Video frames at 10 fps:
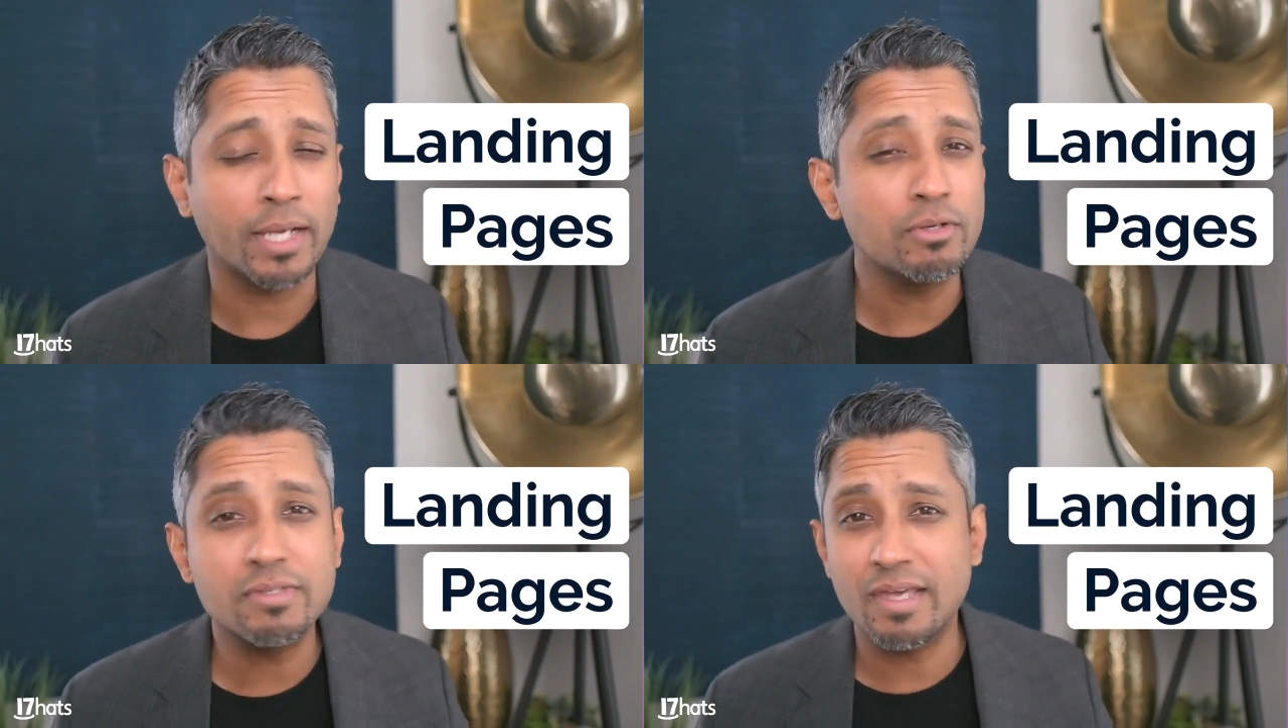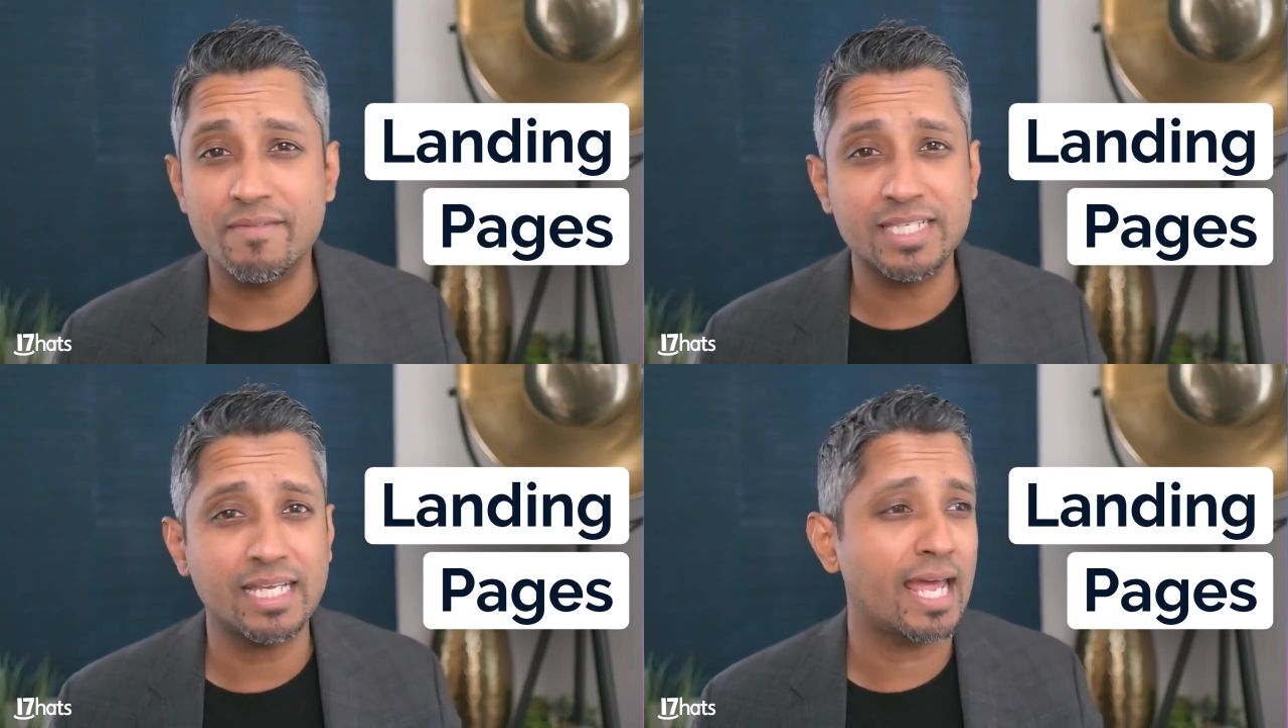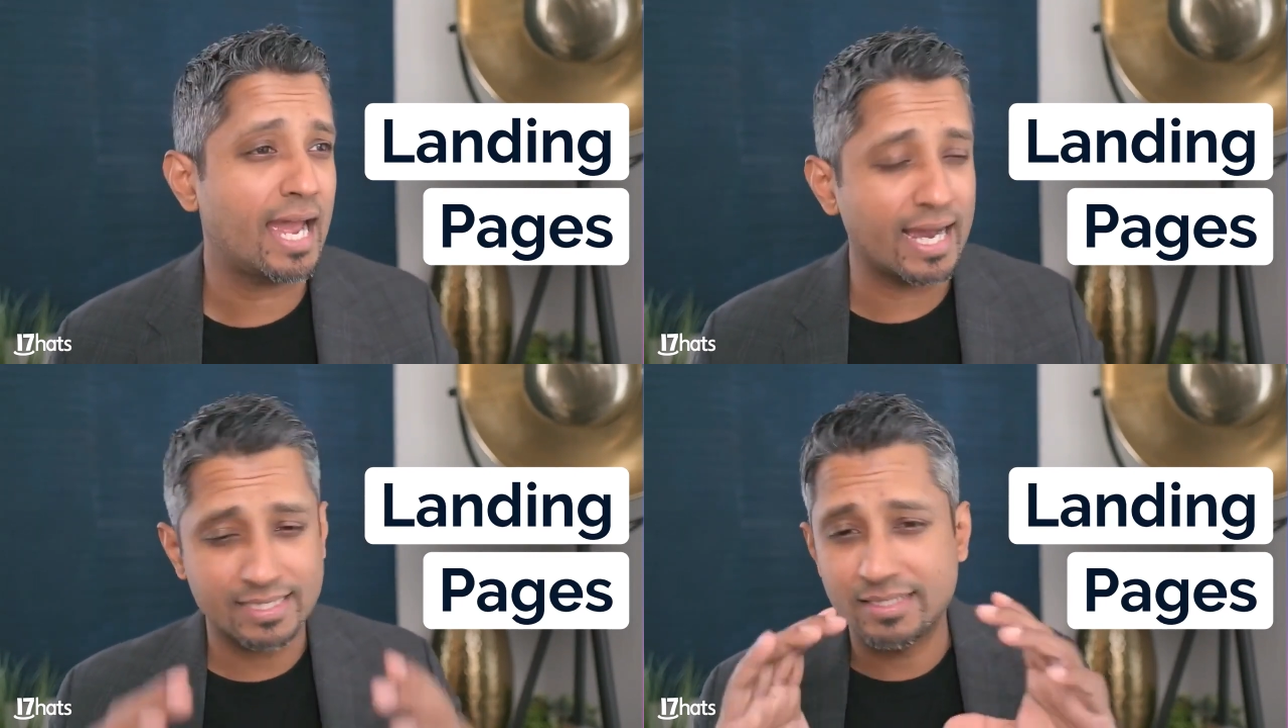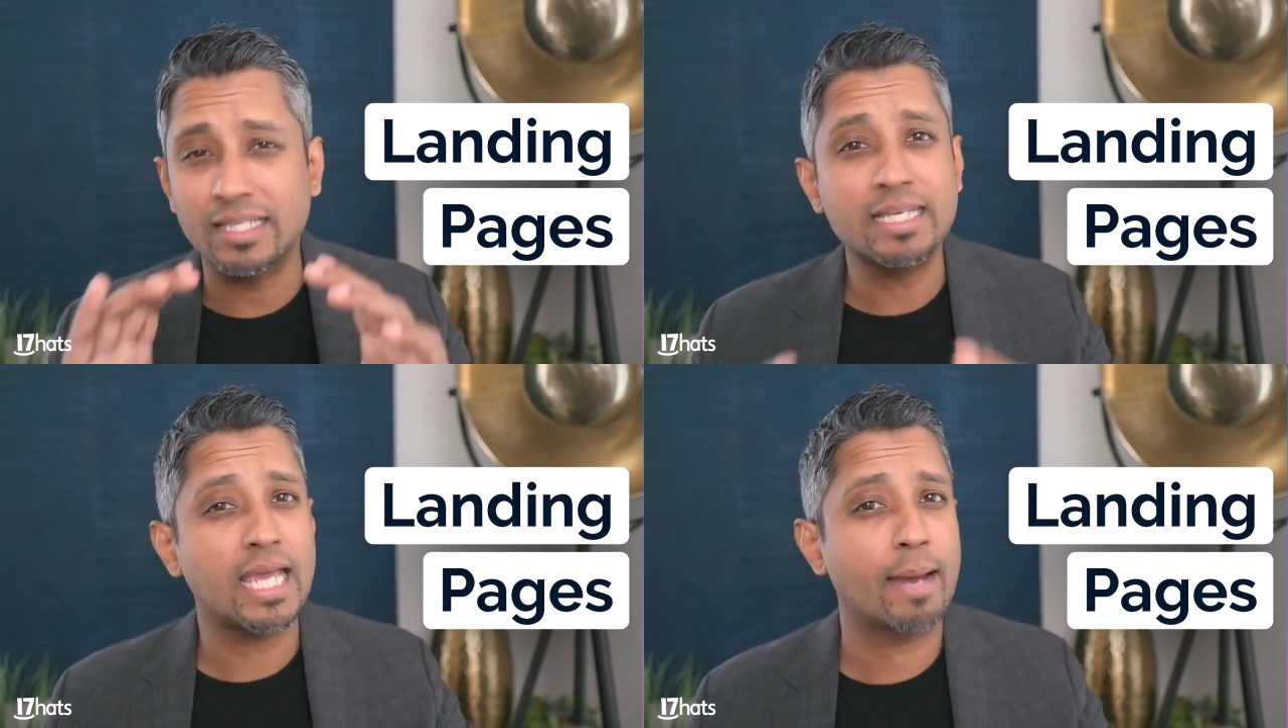I use 17 Hats
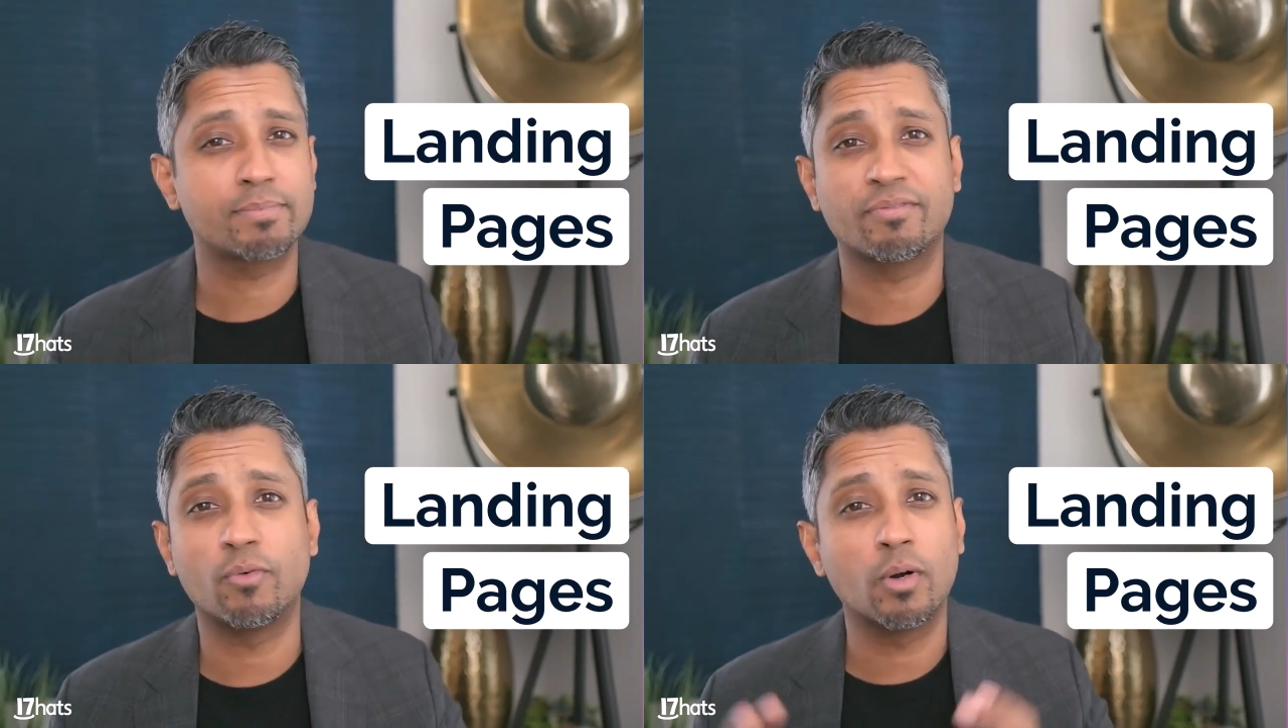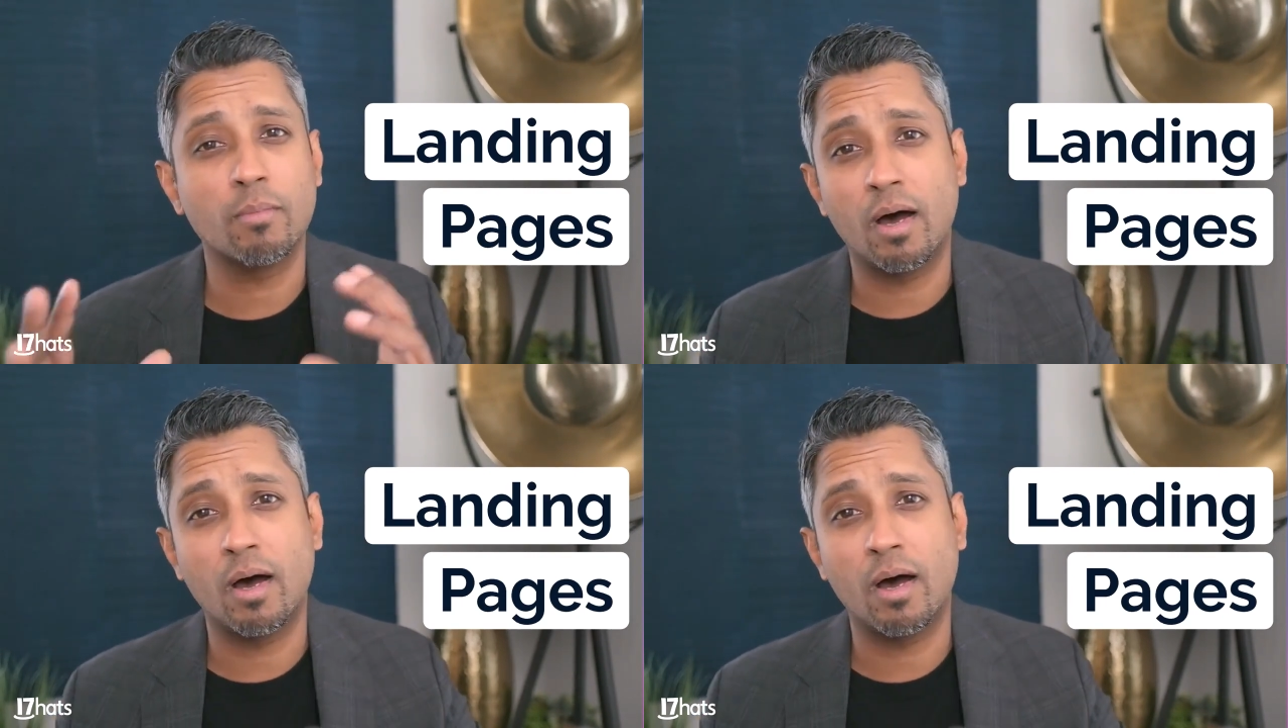lead capture form